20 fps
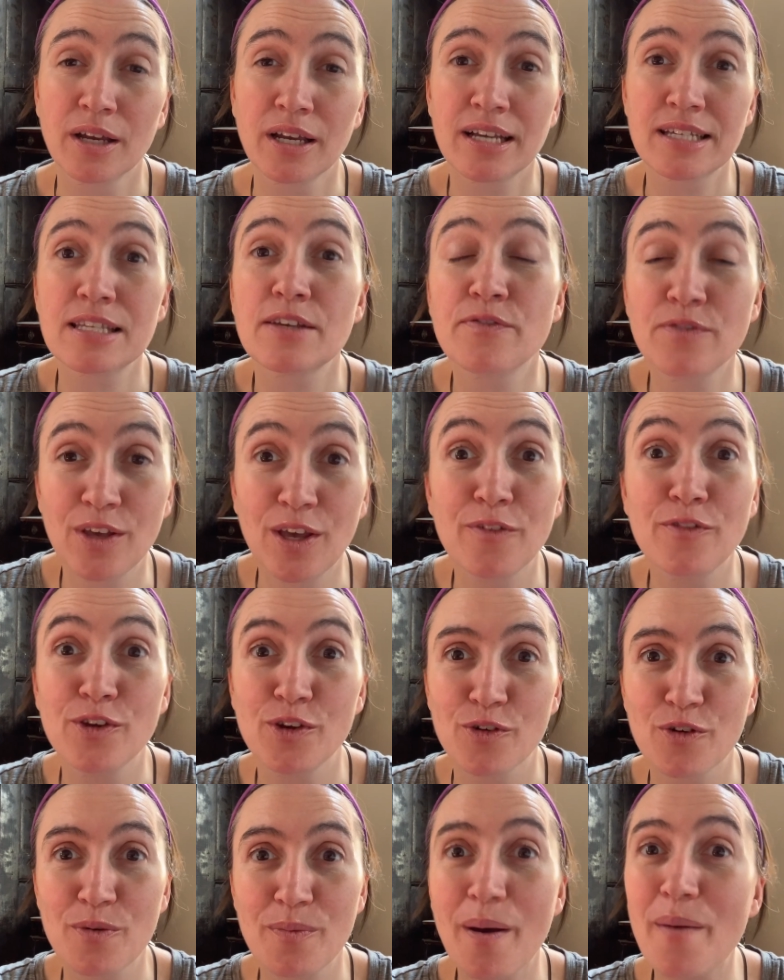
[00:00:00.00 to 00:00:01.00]
Because if
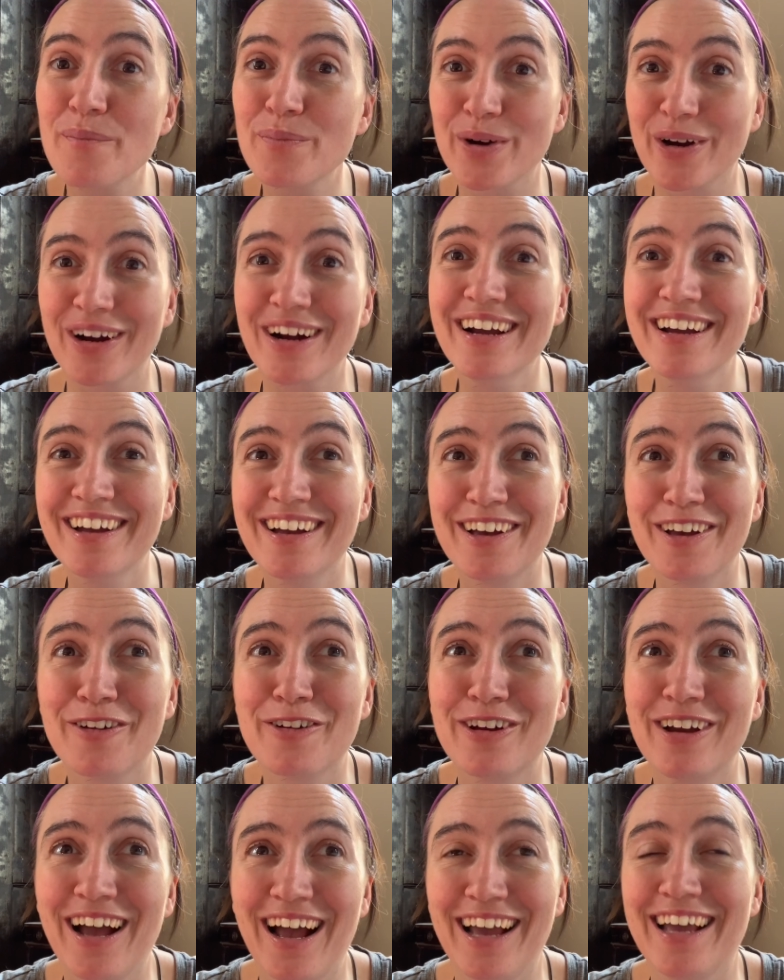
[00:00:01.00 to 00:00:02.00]
you remember,
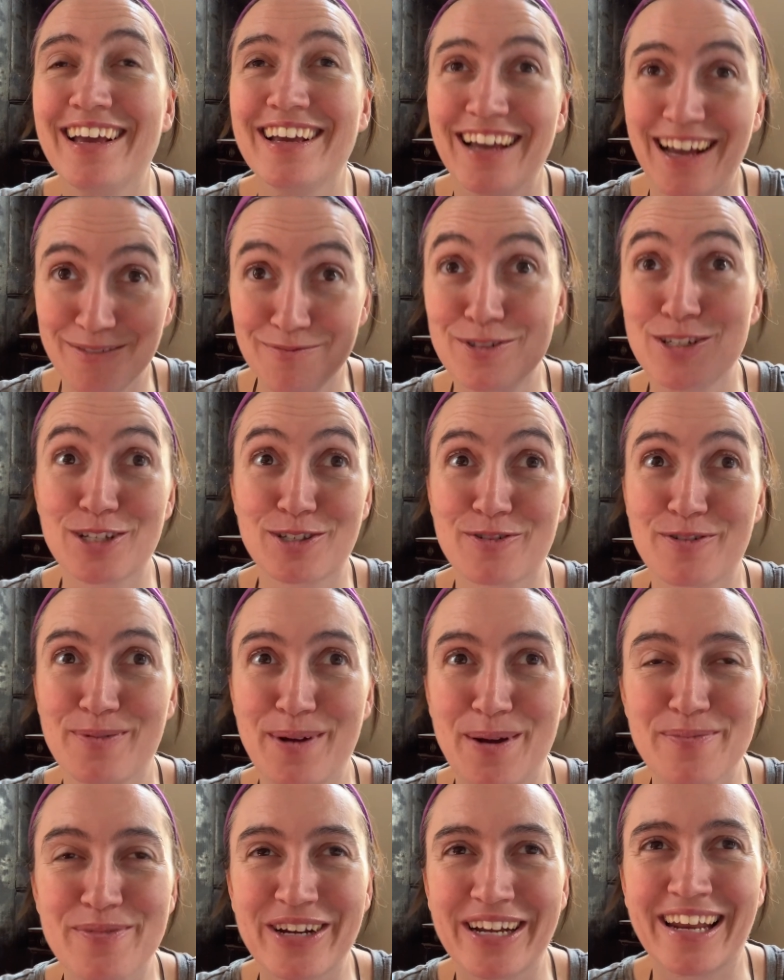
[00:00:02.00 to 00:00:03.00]
I'm just
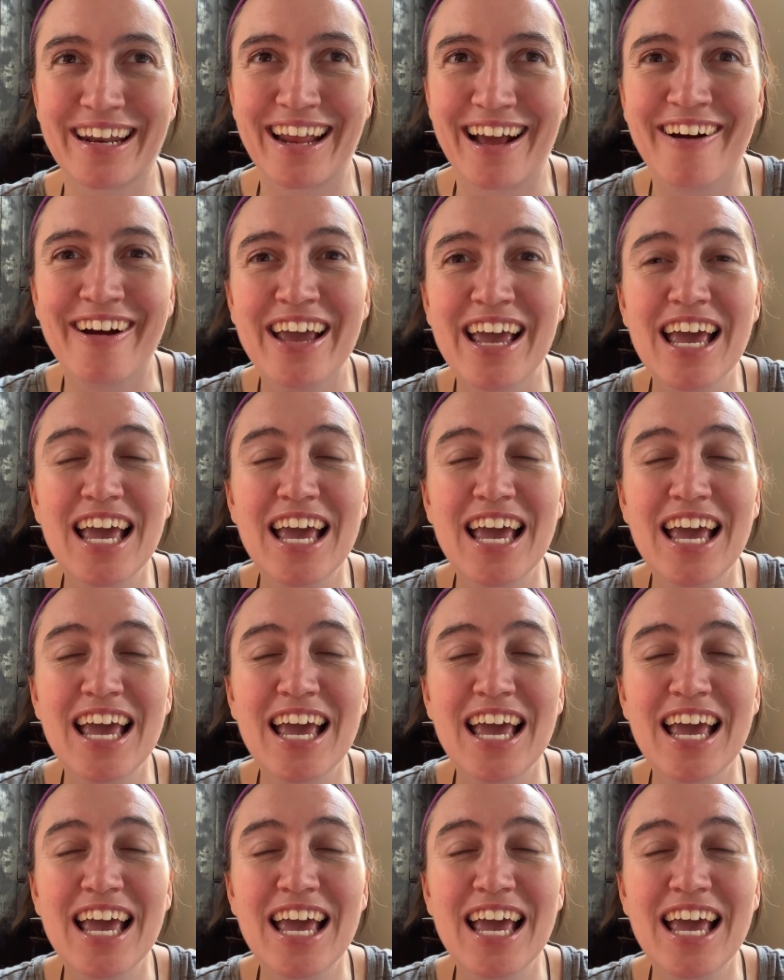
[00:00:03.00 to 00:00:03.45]
remembering it now,